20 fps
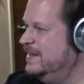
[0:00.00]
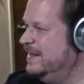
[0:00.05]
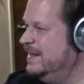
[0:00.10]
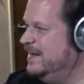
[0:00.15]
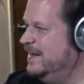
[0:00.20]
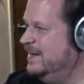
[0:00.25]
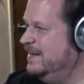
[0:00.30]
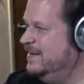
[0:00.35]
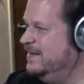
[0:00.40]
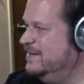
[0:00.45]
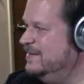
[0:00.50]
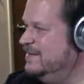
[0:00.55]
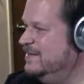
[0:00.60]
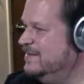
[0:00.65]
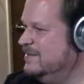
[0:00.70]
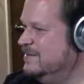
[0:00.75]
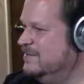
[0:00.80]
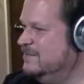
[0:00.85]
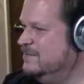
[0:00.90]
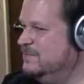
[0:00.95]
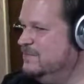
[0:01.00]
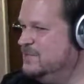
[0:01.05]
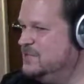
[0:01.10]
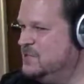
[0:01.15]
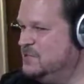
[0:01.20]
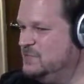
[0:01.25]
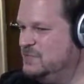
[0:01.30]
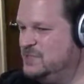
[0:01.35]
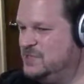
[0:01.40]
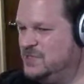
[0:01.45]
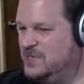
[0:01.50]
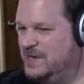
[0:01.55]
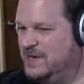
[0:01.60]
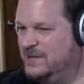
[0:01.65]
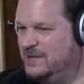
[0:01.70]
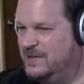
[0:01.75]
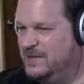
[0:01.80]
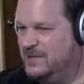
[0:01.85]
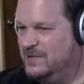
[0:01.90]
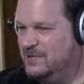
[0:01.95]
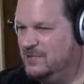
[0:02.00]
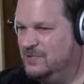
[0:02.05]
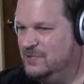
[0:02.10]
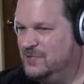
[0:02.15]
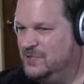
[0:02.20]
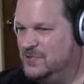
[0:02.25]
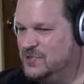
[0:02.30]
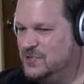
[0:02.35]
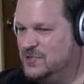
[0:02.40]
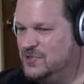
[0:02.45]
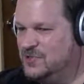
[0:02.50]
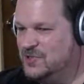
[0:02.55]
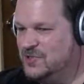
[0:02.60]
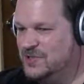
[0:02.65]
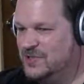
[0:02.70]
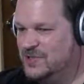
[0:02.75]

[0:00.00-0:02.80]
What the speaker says: and so we'll see how that goes.